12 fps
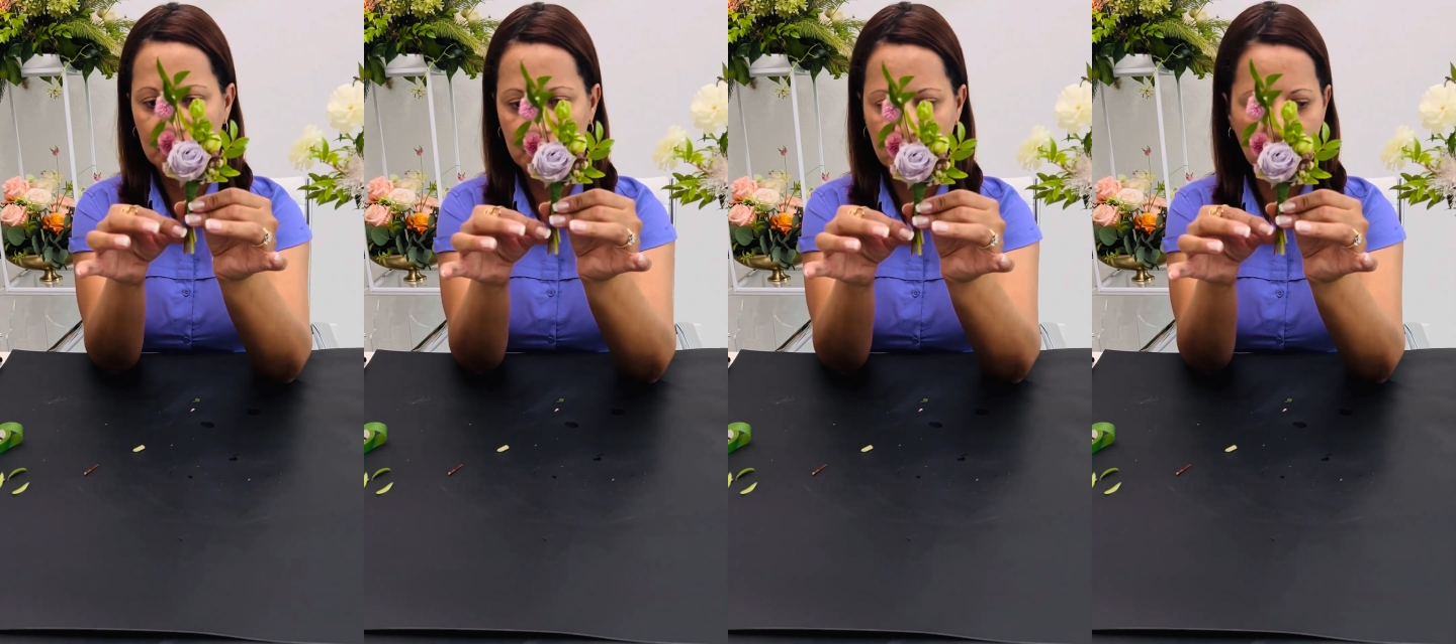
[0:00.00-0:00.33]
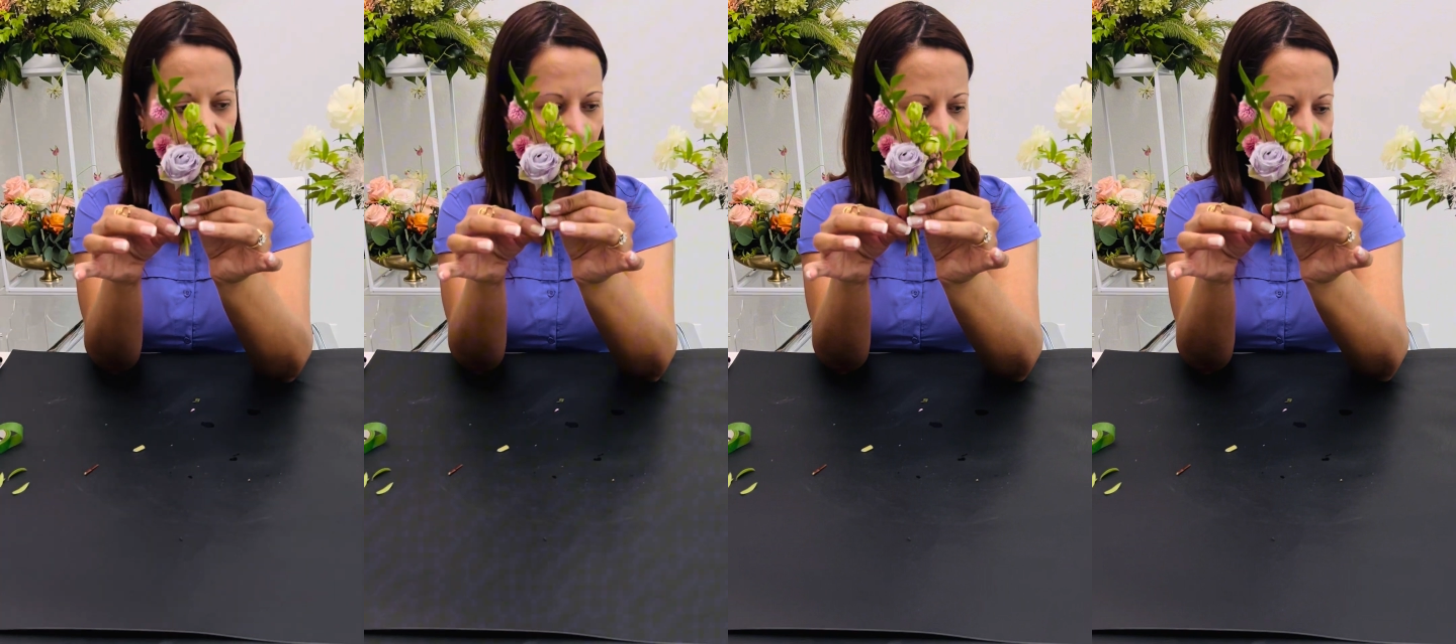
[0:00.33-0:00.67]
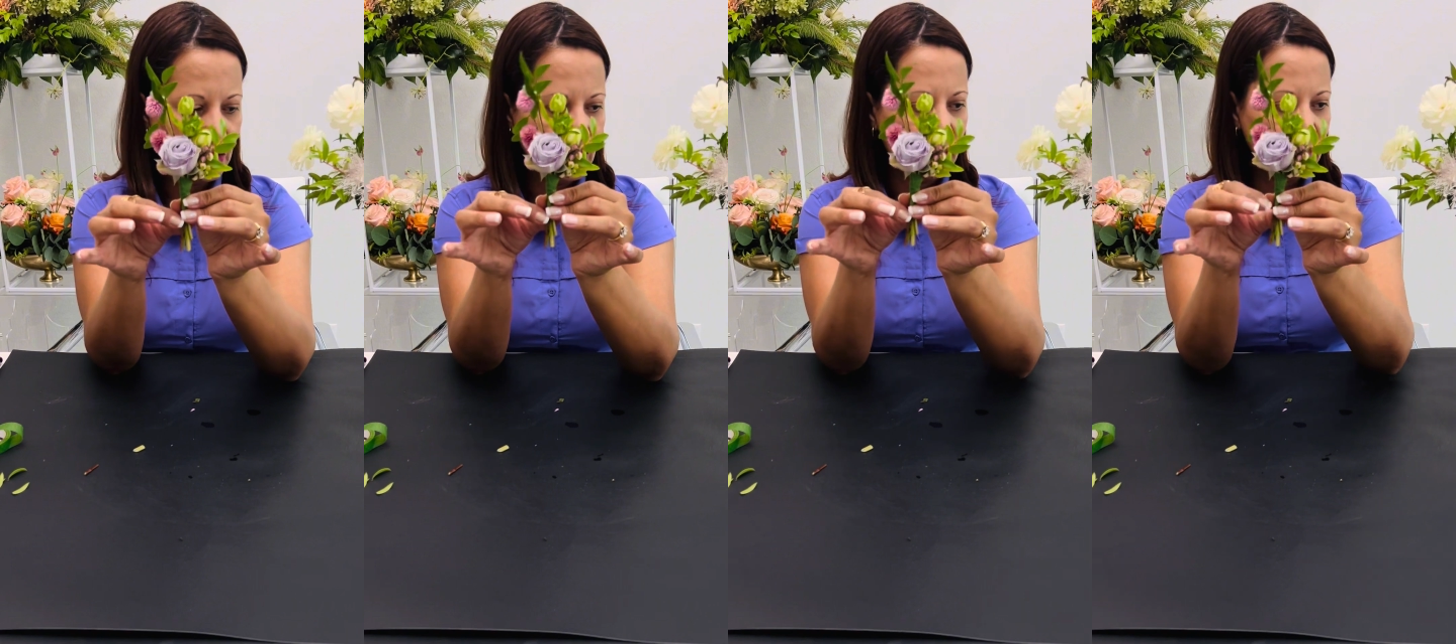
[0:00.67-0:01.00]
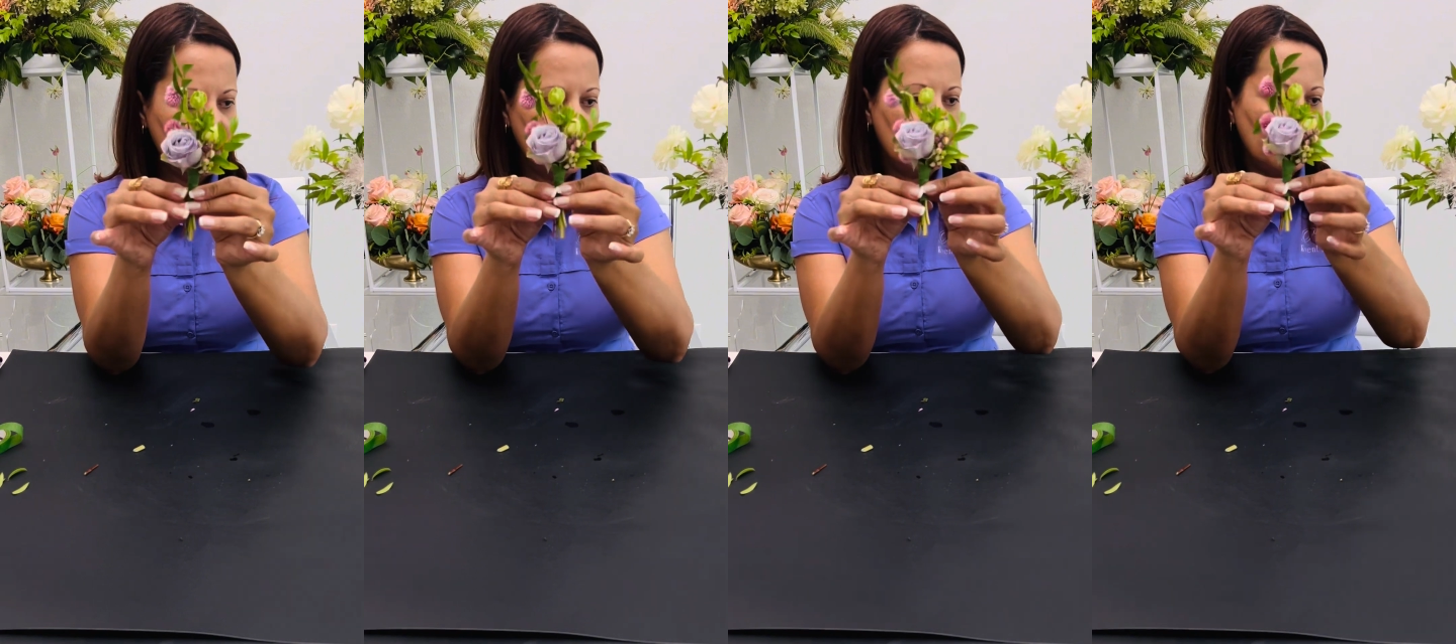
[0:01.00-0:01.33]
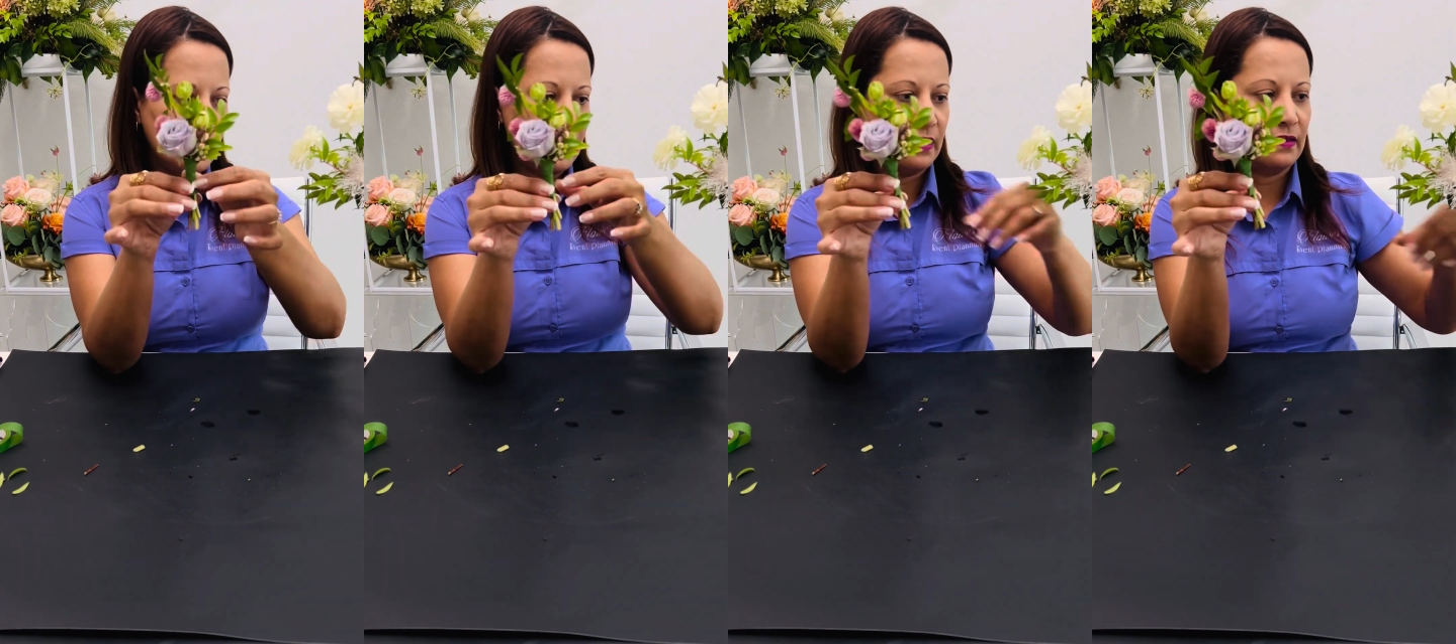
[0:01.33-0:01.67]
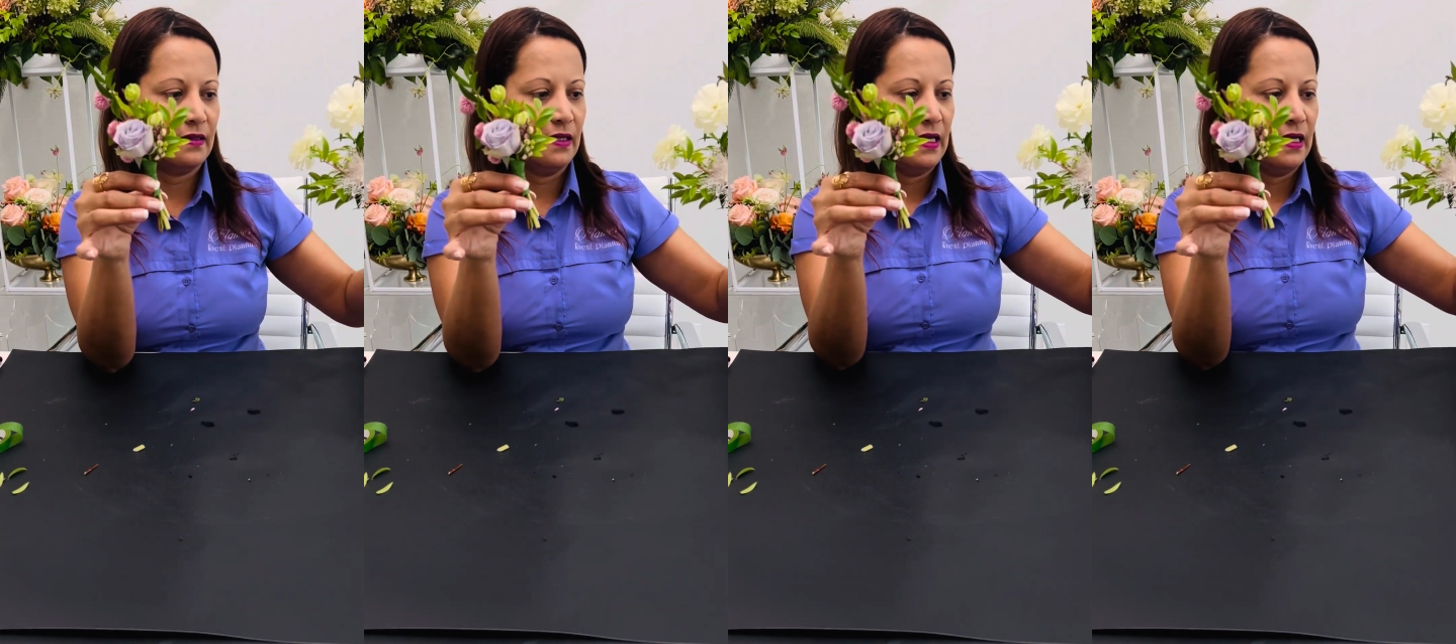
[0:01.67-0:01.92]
show the part